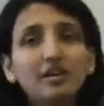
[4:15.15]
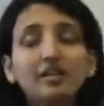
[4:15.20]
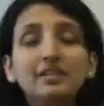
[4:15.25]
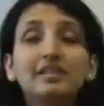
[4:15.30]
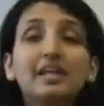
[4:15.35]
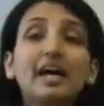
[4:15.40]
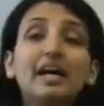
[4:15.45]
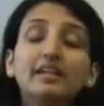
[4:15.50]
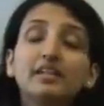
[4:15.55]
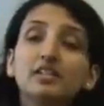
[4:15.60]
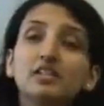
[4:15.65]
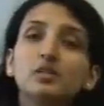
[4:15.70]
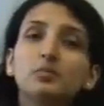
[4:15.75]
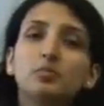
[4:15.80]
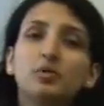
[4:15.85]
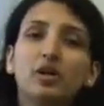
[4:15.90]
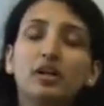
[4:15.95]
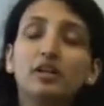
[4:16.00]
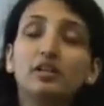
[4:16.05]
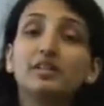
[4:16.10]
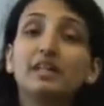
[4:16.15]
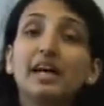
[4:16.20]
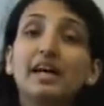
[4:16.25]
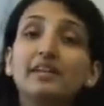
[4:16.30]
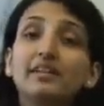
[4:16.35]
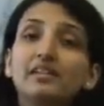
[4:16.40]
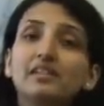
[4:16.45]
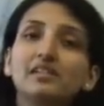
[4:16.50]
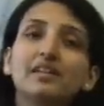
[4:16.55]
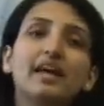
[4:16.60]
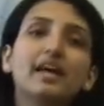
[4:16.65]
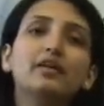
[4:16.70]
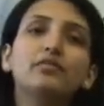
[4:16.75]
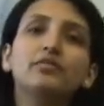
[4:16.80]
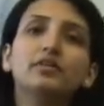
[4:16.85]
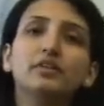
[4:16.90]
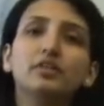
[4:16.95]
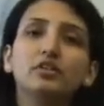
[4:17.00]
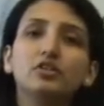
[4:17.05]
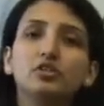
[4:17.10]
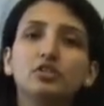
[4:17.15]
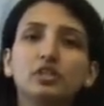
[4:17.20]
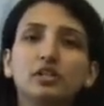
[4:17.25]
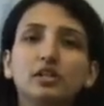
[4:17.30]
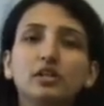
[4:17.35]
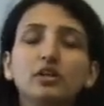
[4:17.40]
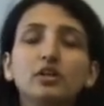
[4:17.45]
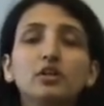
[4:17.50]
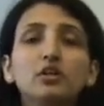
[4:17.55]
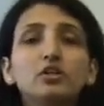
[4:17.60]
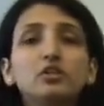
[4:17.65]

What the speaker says: That is prana. That is life energy.